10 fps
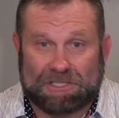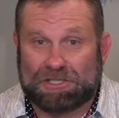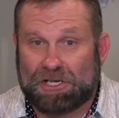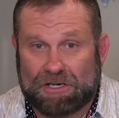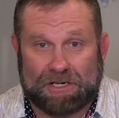is
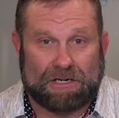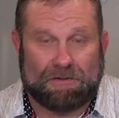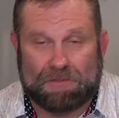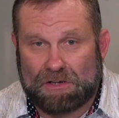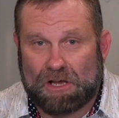good.
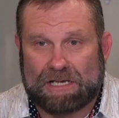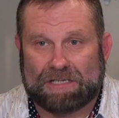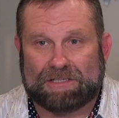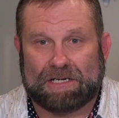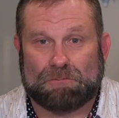And
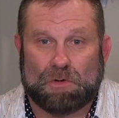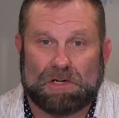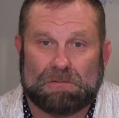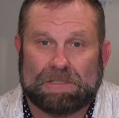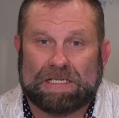it's like,
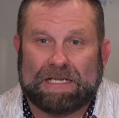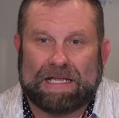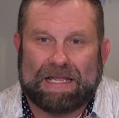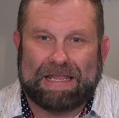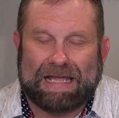well,
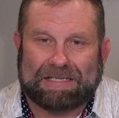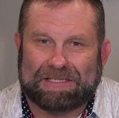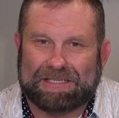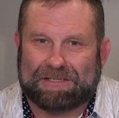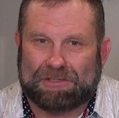
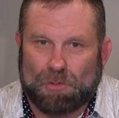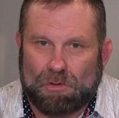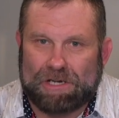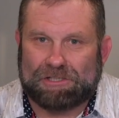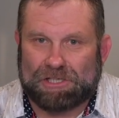that's
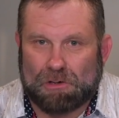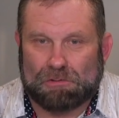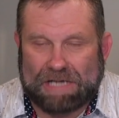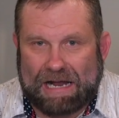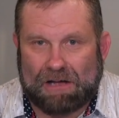going to go
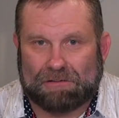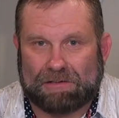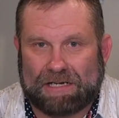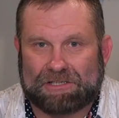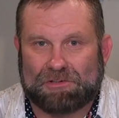down.
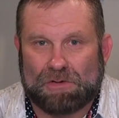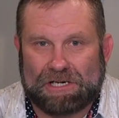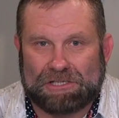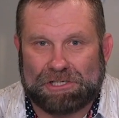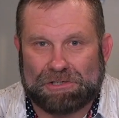
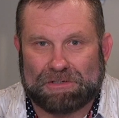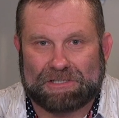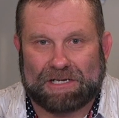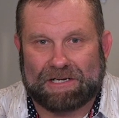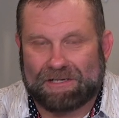It's
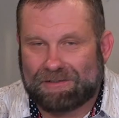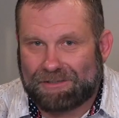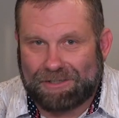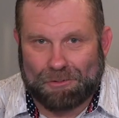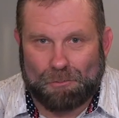like,
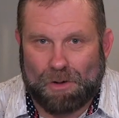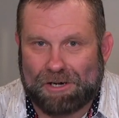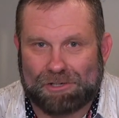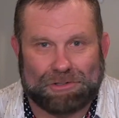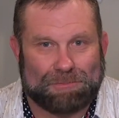
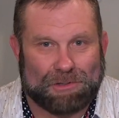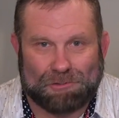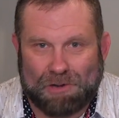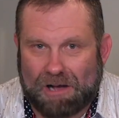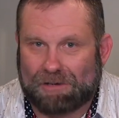water dripping on a
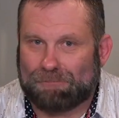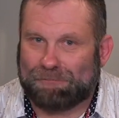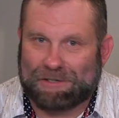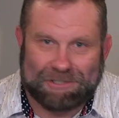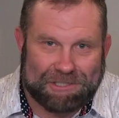rock.
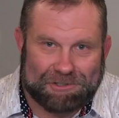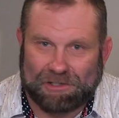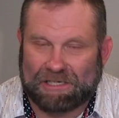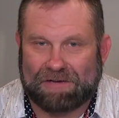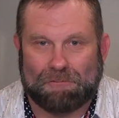Eventually it's going
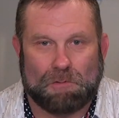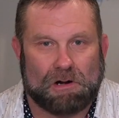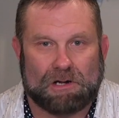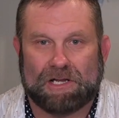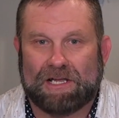to leave a
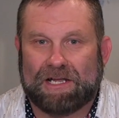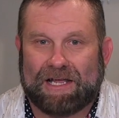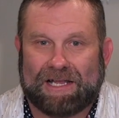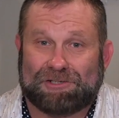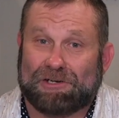mark,
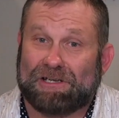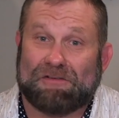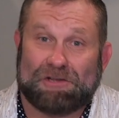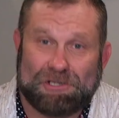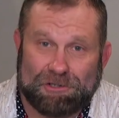and it's going to leave
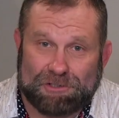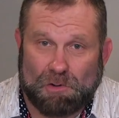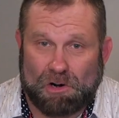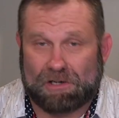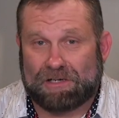a huge
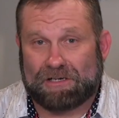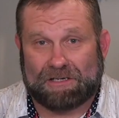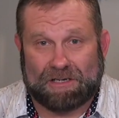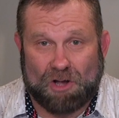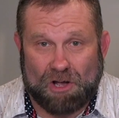mark.
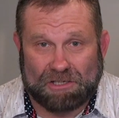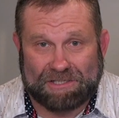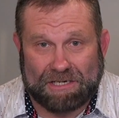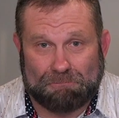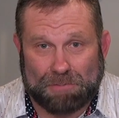All of a
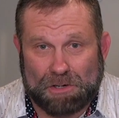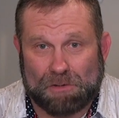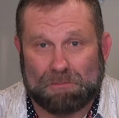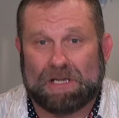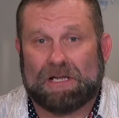sudden,
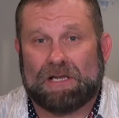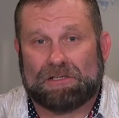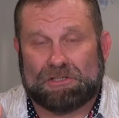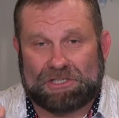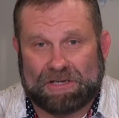boom,
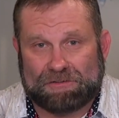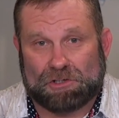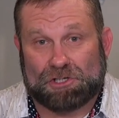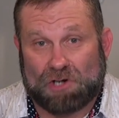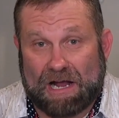stuff's
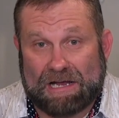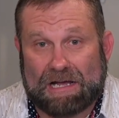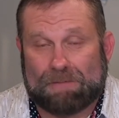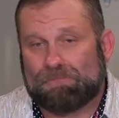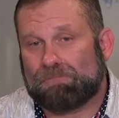going to dry
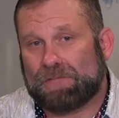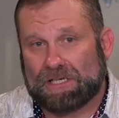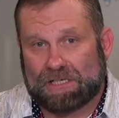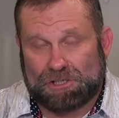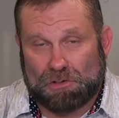up
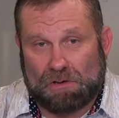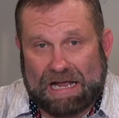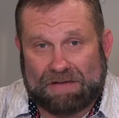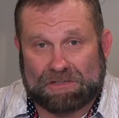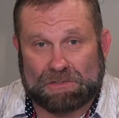because you don't
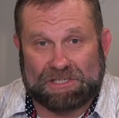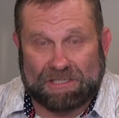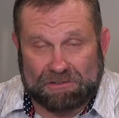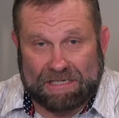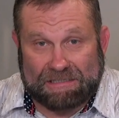have as much
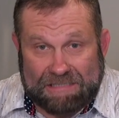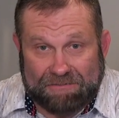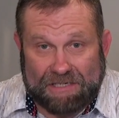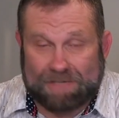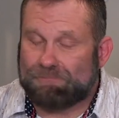sales
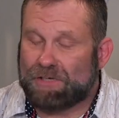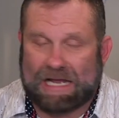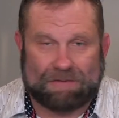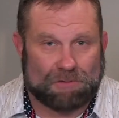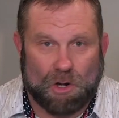activity. You
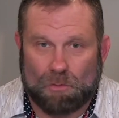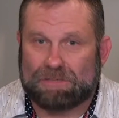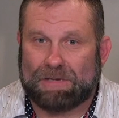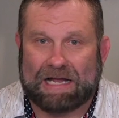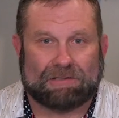have to always
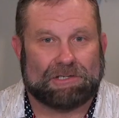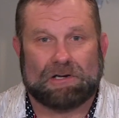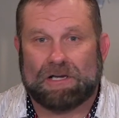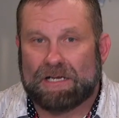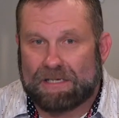be out
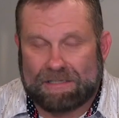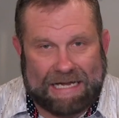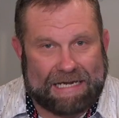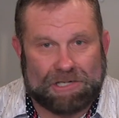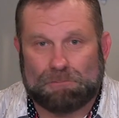there,
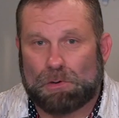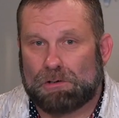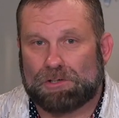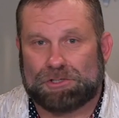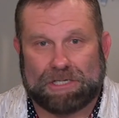gaining new
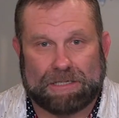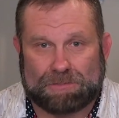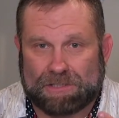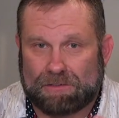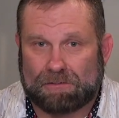
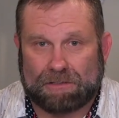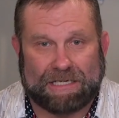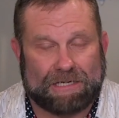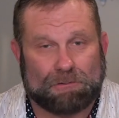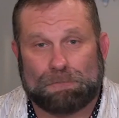partnerships,
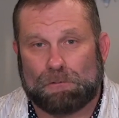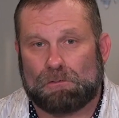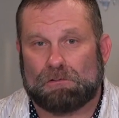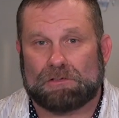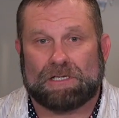getting
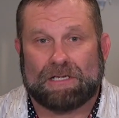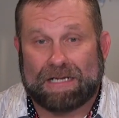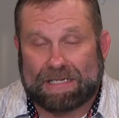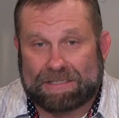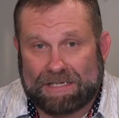referrals,
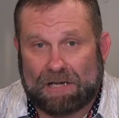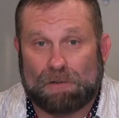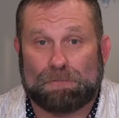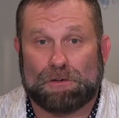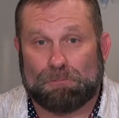etc.,
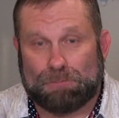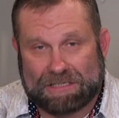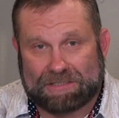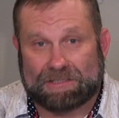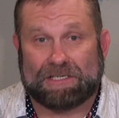for your
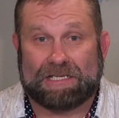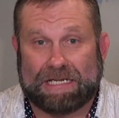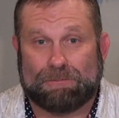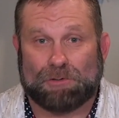business to keep